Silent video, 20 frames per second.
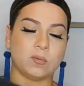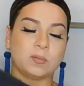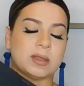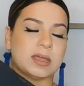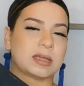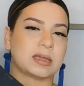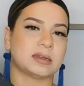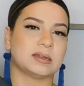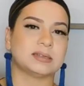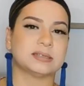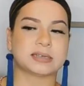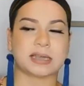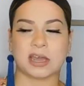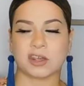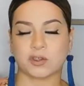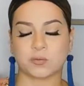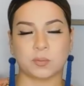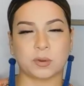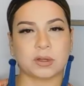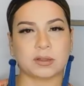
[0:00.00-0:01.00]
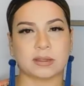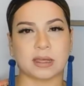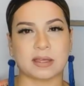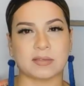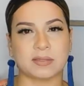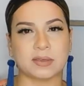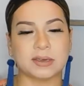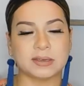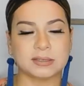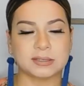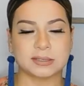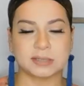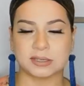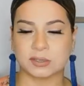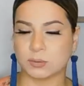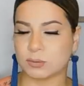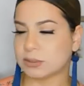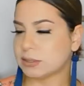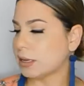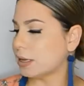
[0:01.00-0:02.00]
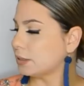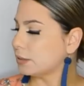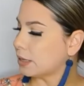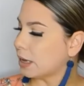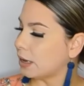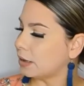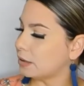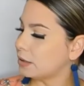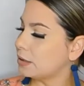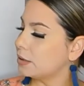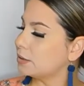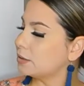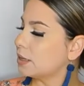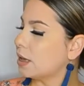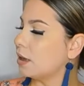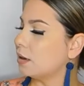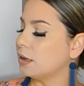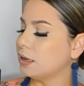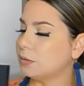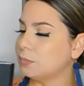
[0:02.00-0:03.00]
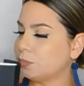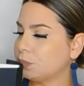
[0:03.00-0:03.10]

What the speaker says: like in a sketchbook like this. This one says ideas on it.